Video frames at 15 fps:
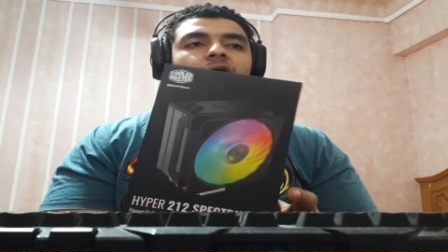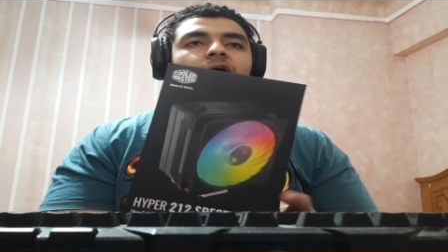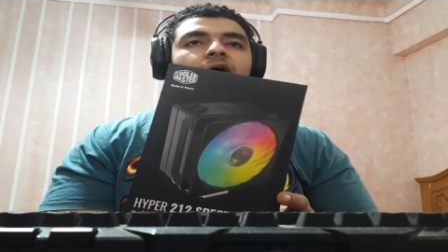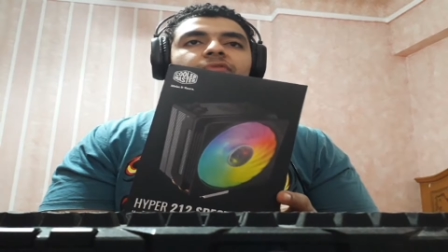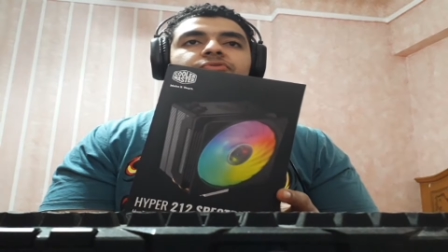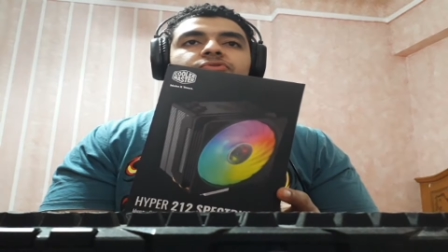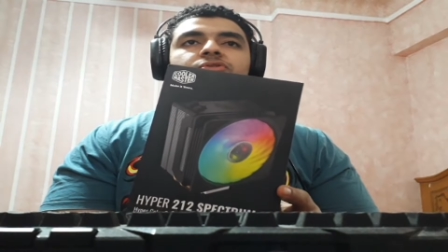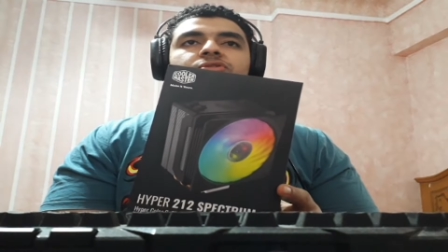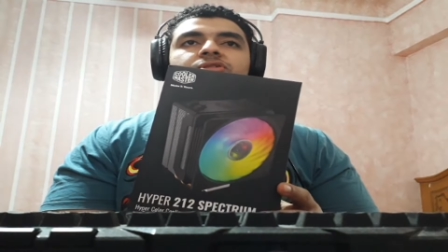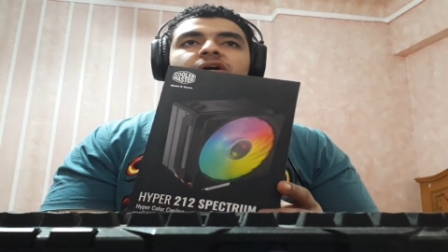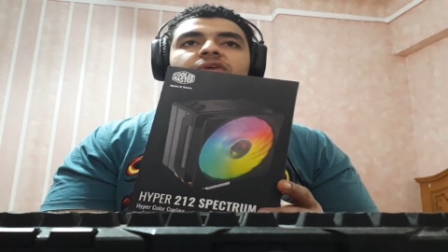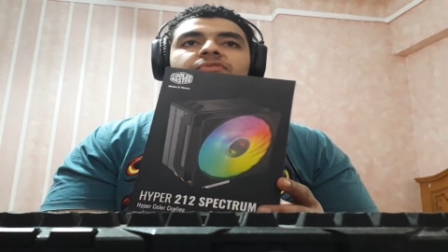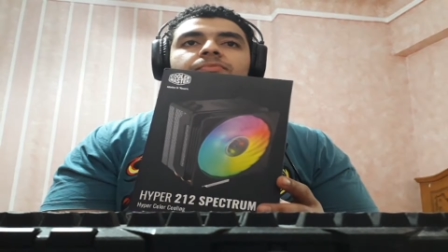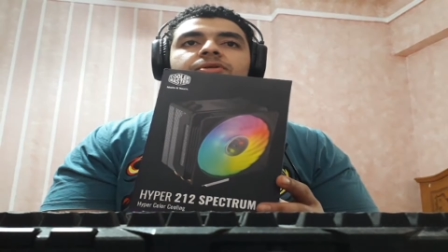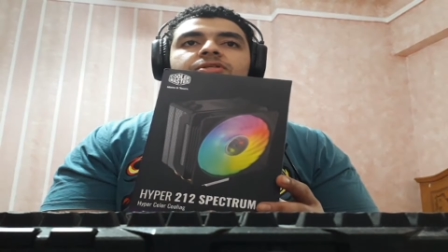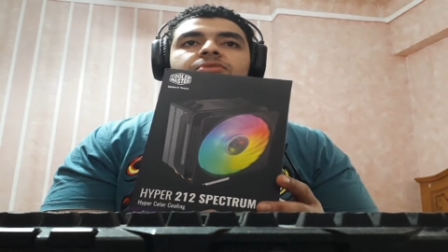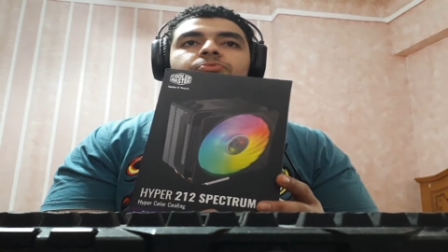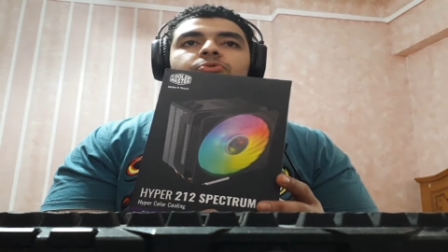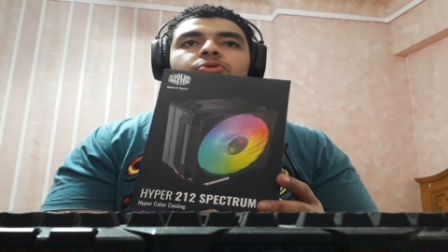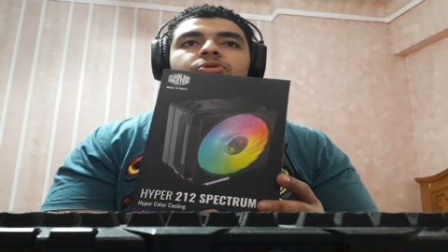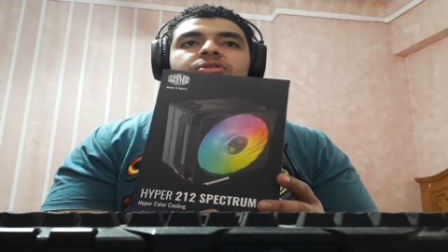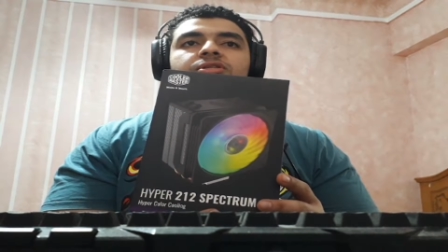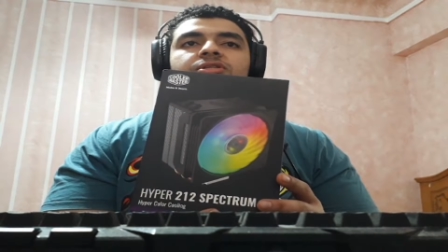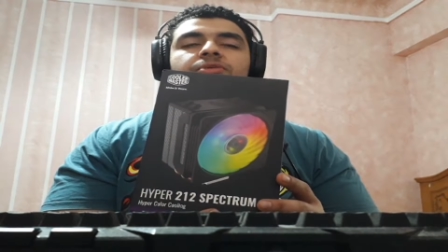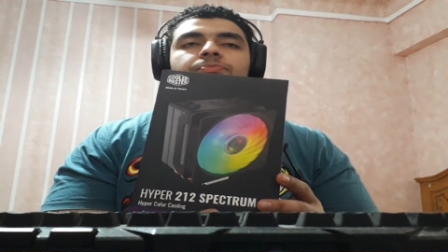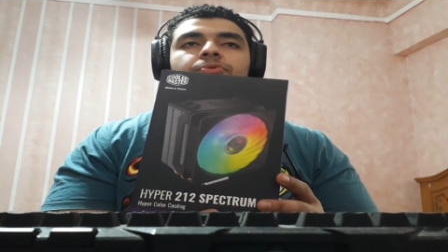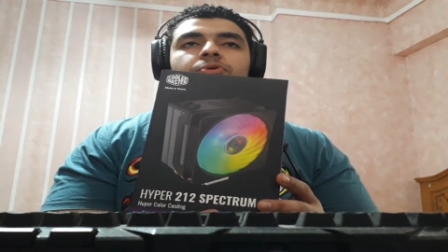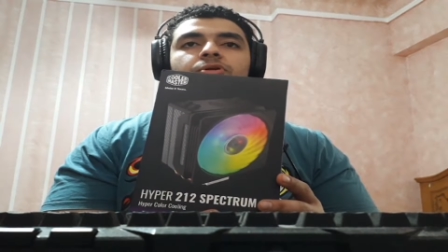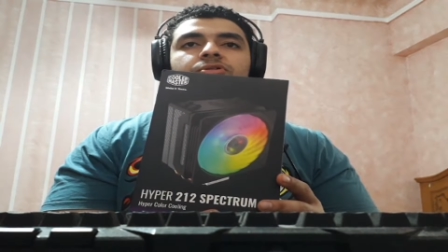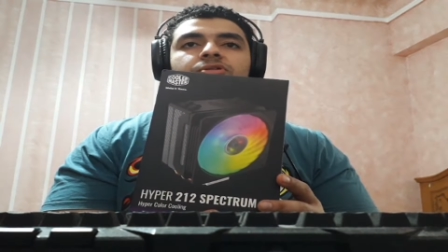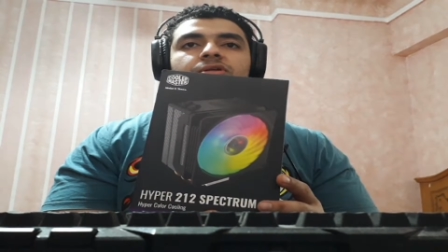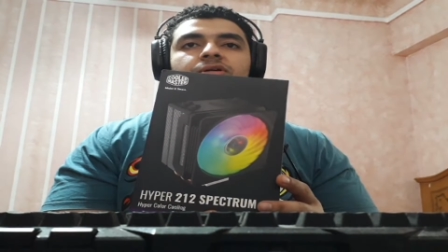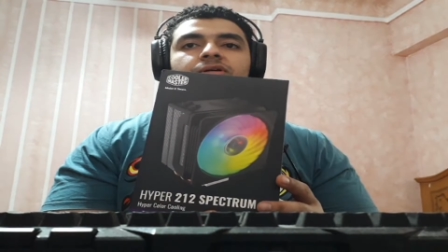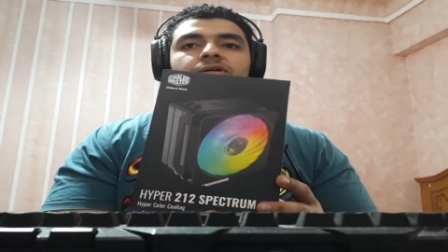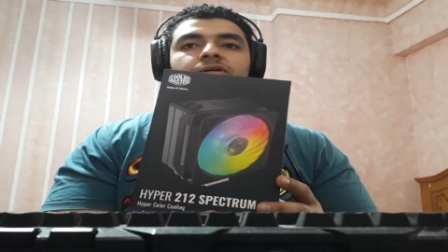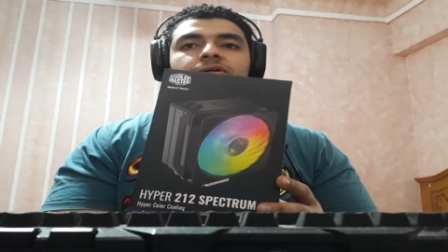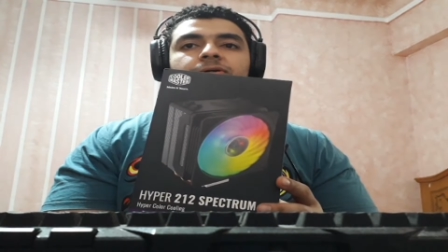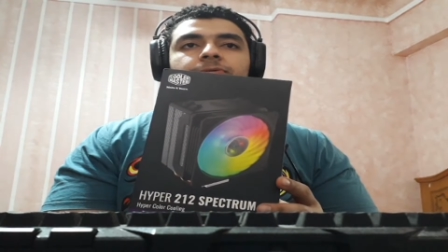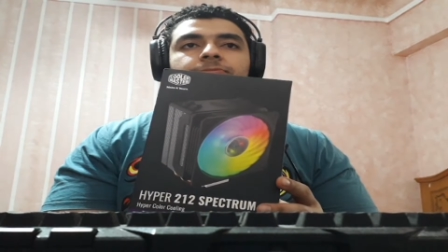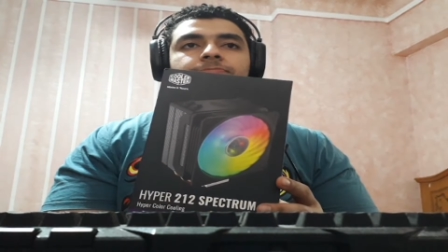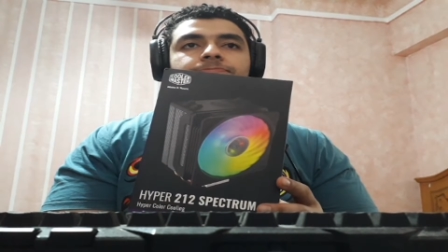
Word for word: if you don't have a motherboard that support uh,